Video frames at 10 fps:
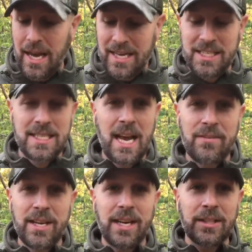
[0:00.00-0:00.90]
And just
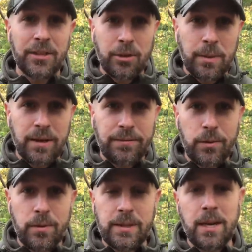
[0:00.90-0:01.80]
having a little bit of
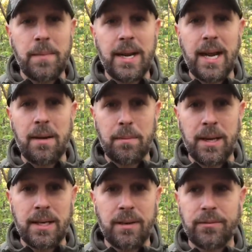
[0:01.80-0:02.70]
food can make a
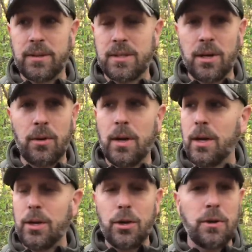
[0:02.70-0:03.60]
big difference. So
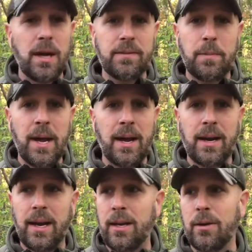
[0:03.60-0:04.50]
you don't have to pack,
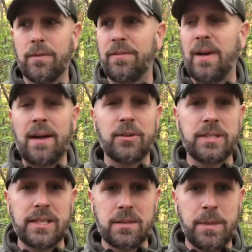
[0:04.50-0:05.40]
you know, five or
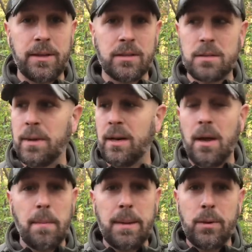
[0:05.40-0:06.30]
six meals, but
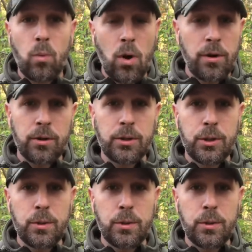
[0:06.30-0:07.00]
maybe one or two